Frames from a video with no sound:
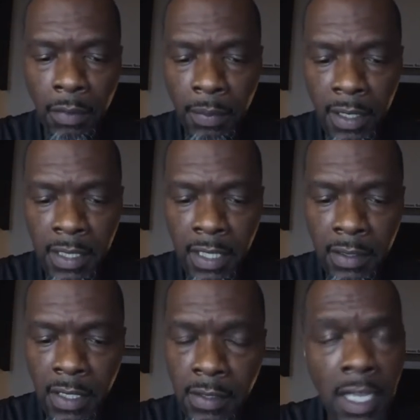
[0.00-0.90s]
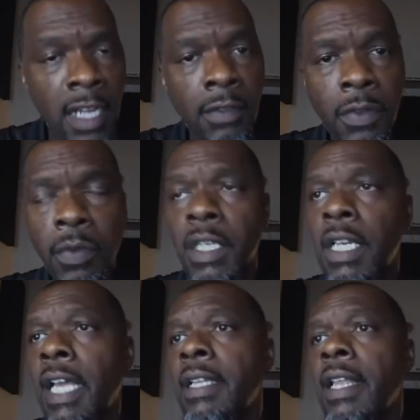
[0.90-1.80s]
would be a telltale sign if you really
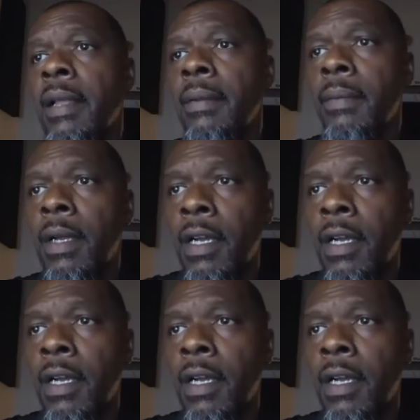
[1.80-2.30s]
like that